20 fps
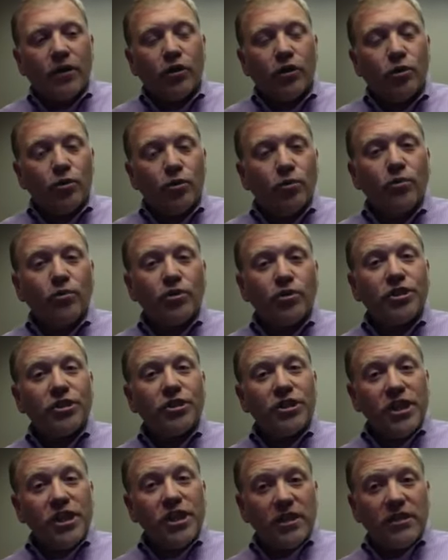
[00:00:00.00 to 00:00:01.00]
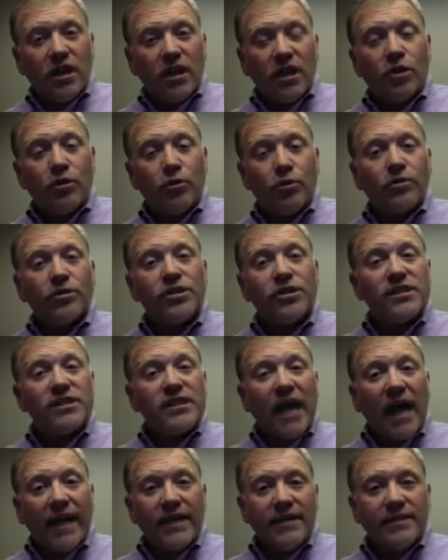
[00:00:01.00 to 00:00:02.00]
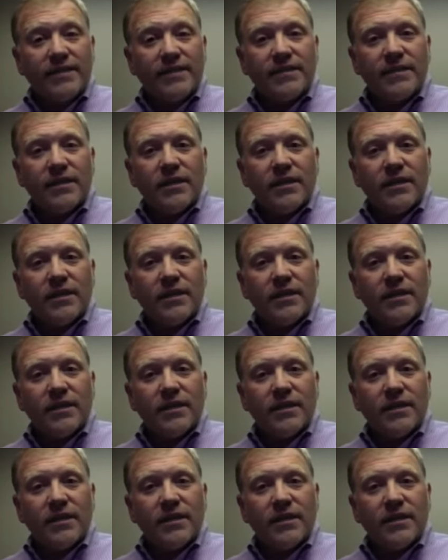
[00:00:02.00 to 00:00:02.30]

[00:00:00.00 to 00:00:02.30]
Google sheet, a Google site